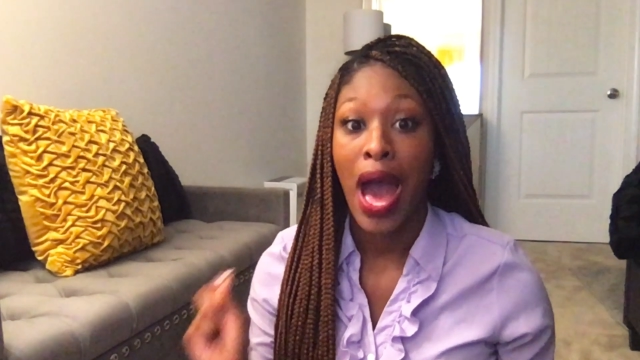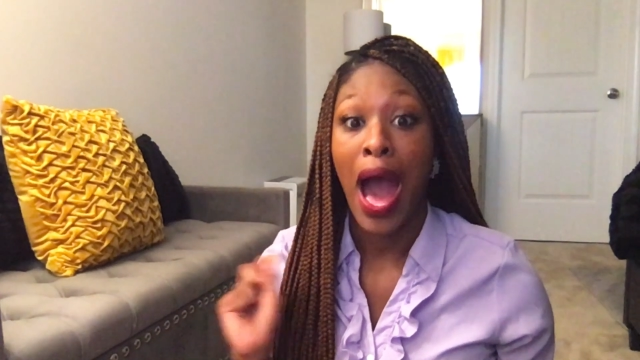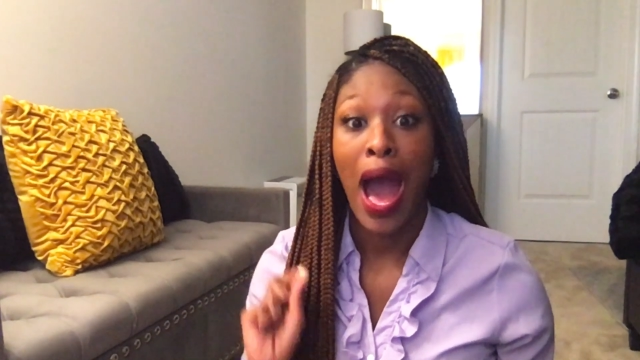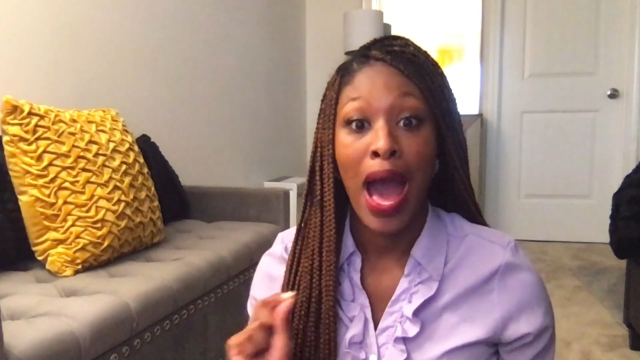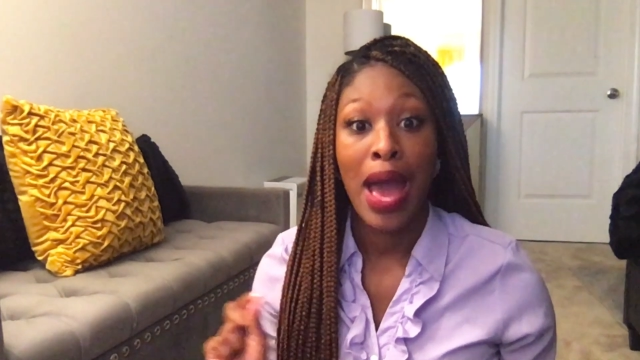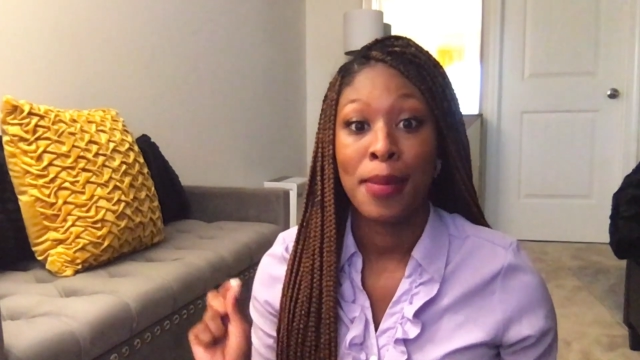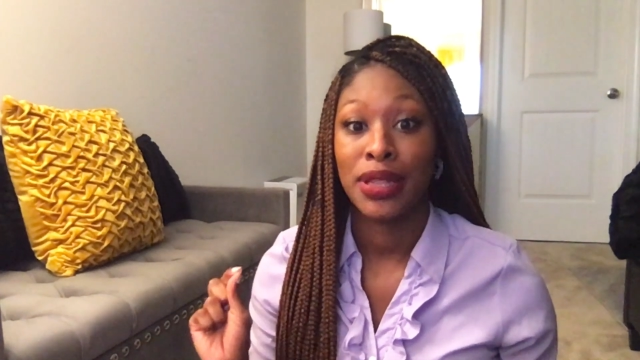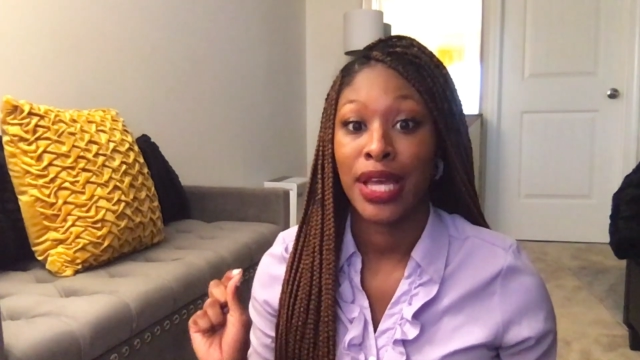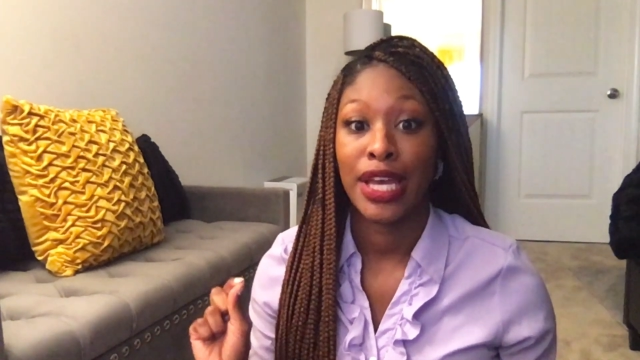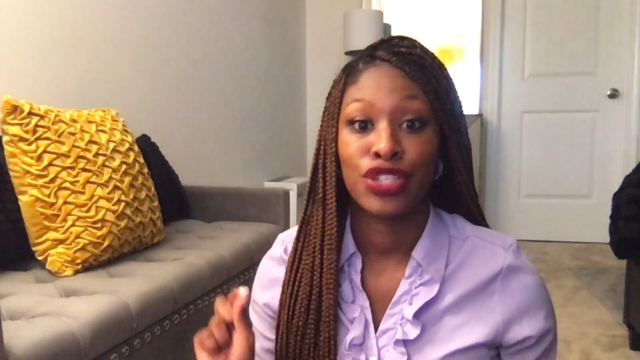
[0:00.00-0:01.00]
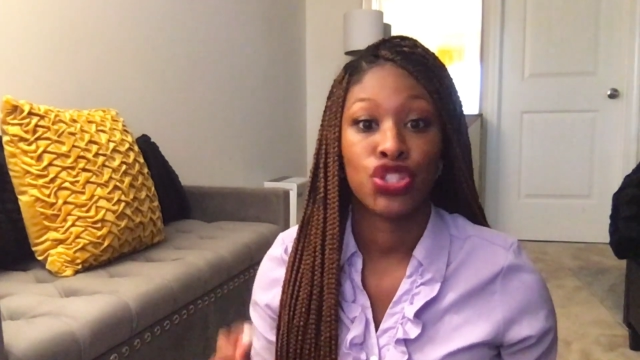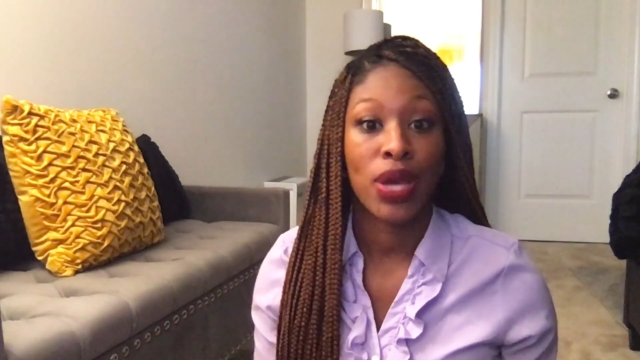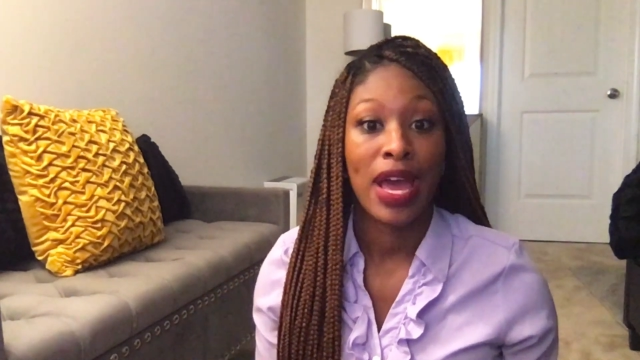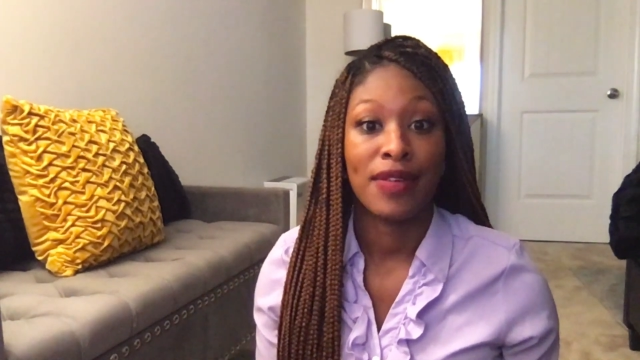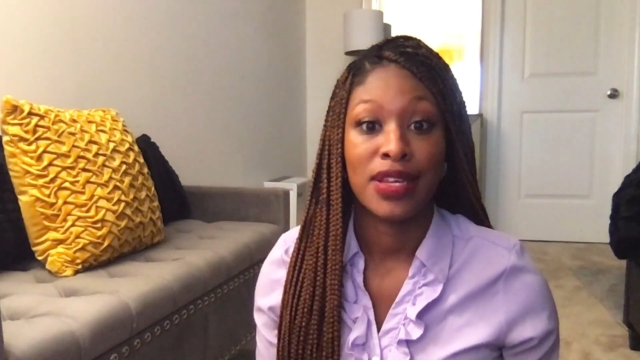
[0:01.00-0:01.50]
I played
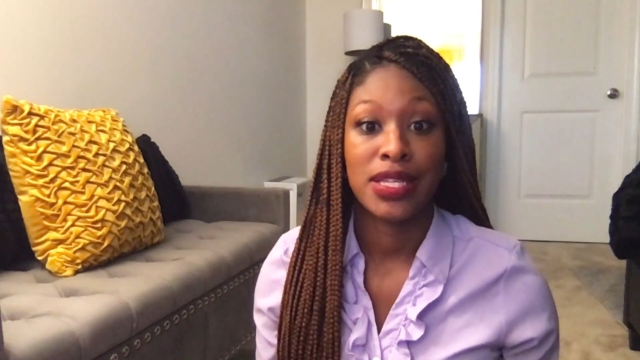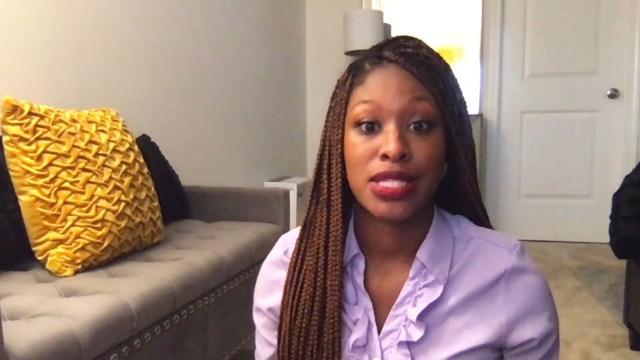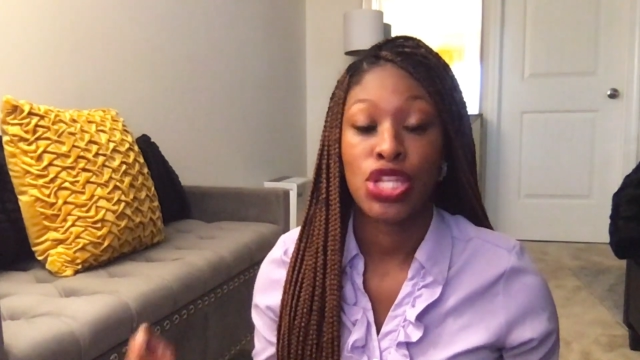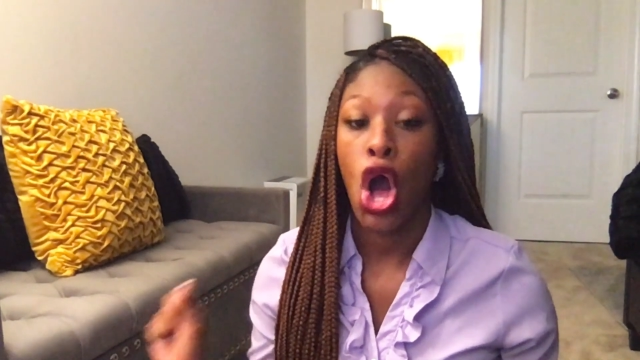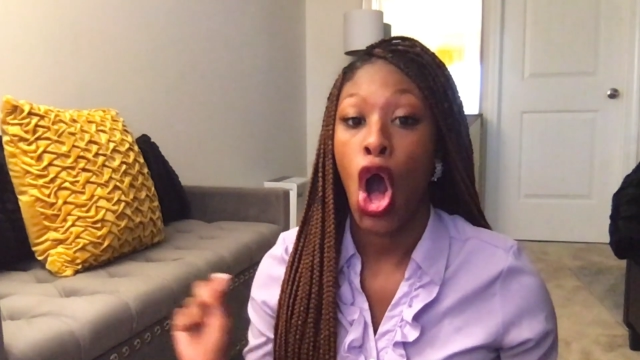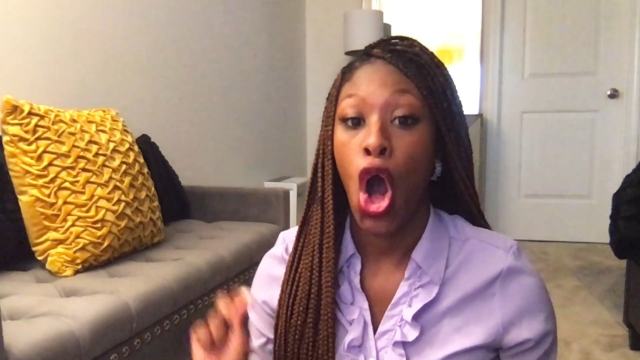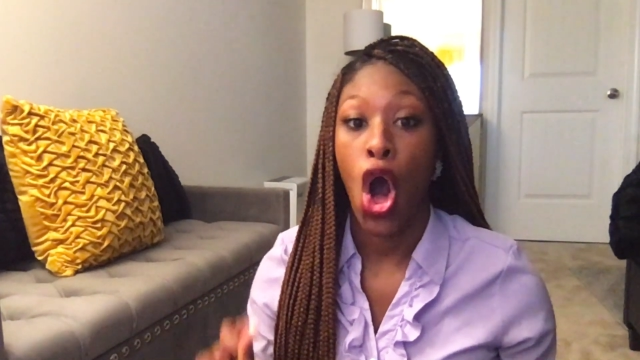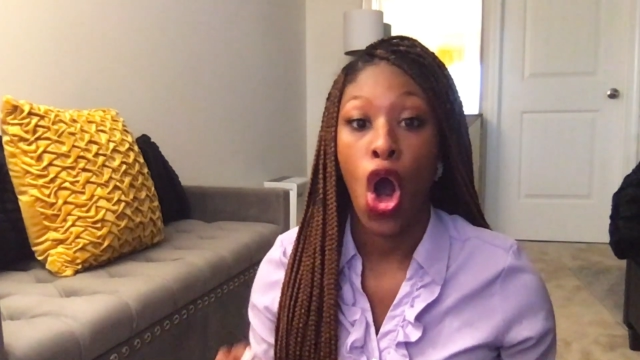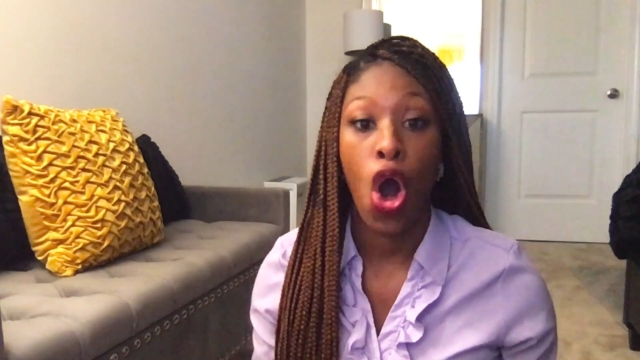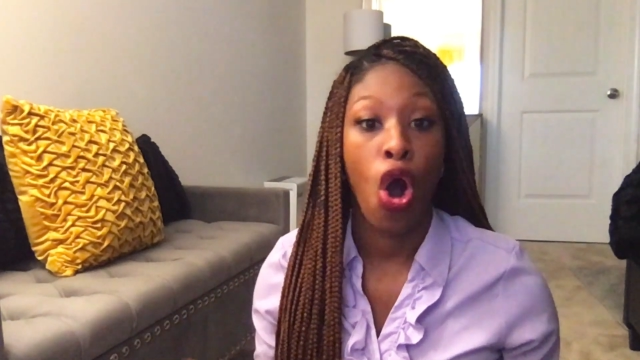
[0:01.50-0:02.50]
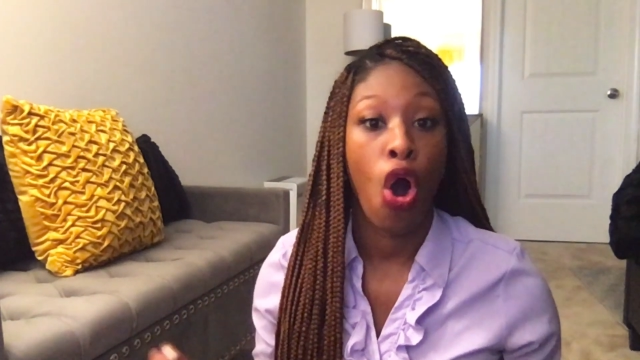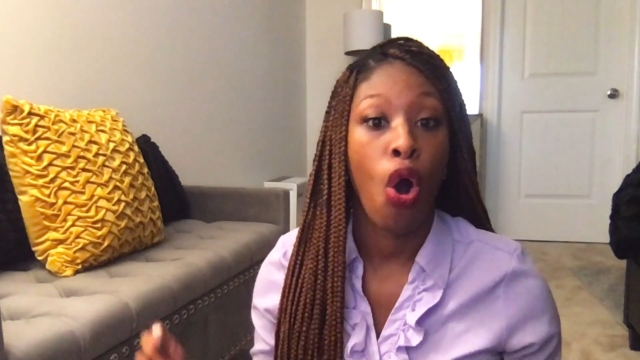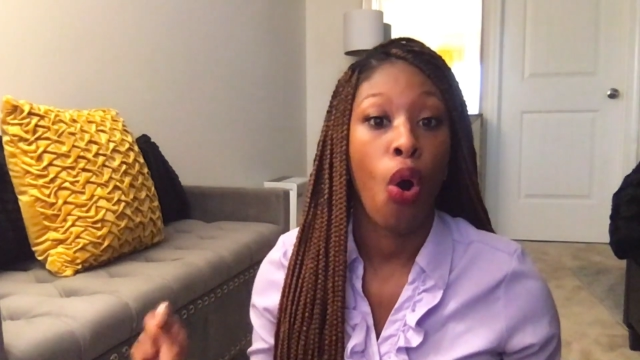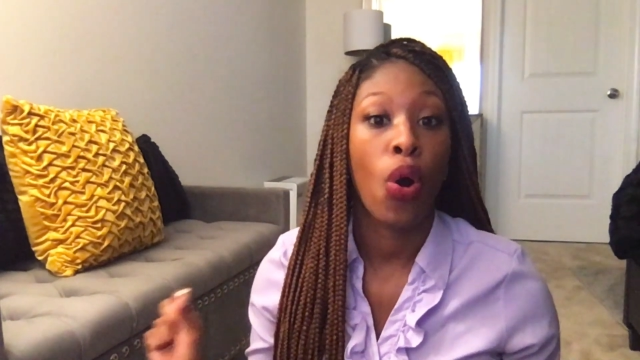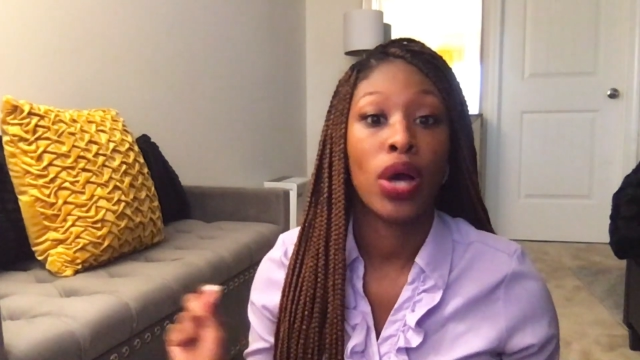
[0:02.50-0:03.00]
Travis
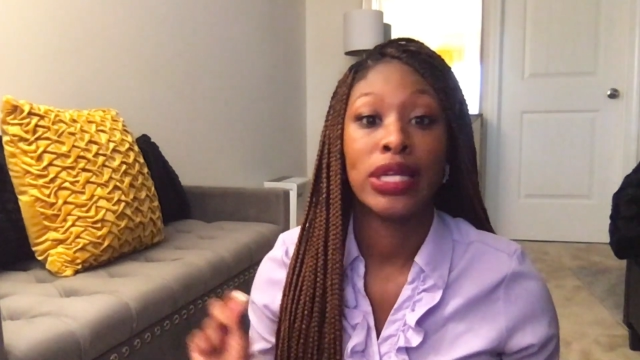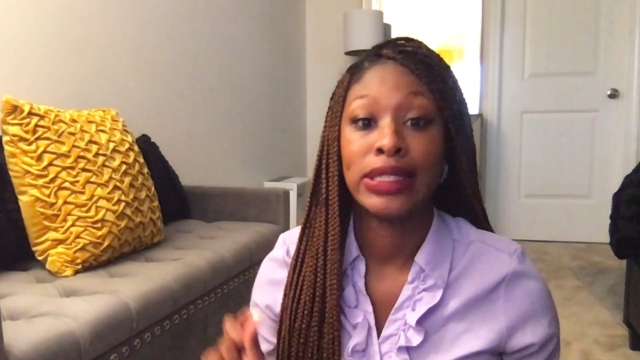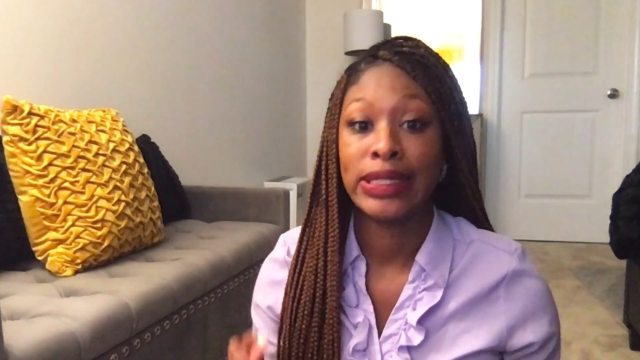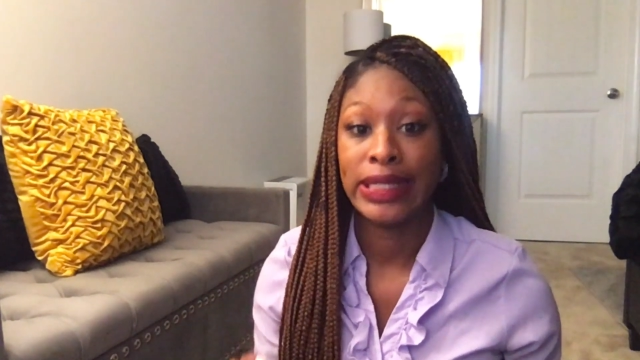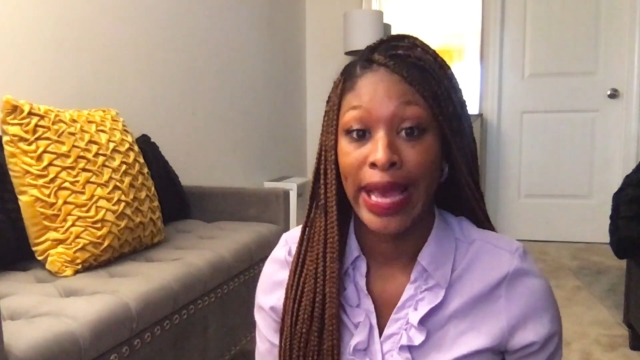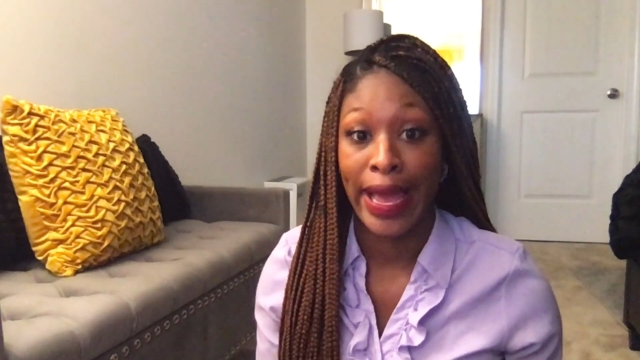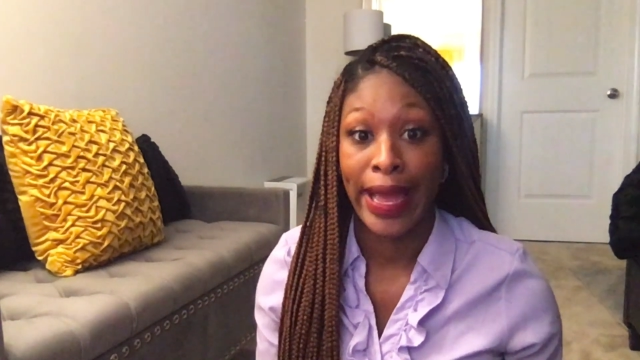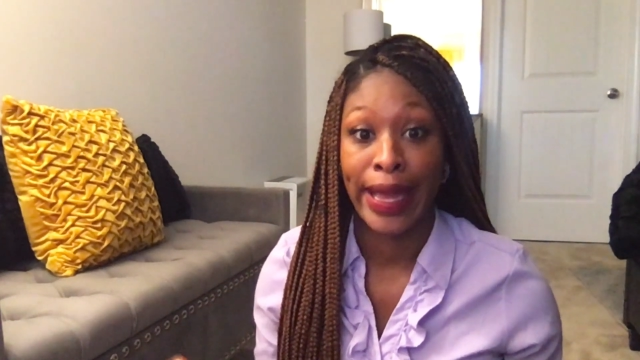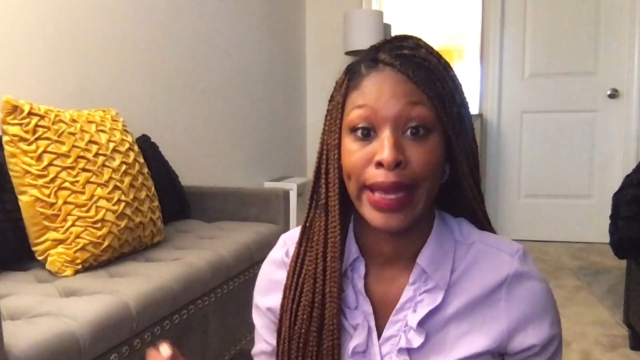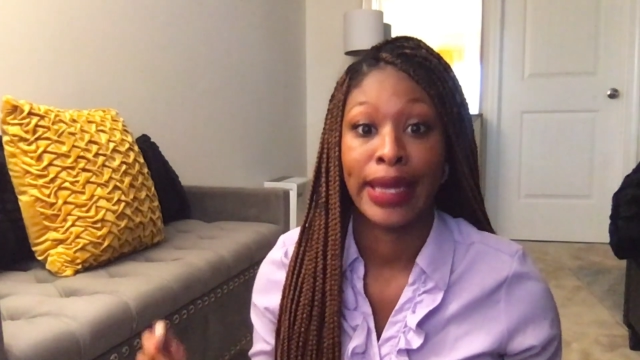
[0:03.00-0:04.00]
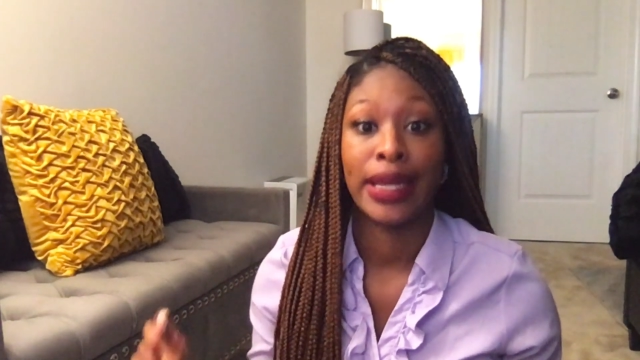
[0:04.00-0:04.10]
all day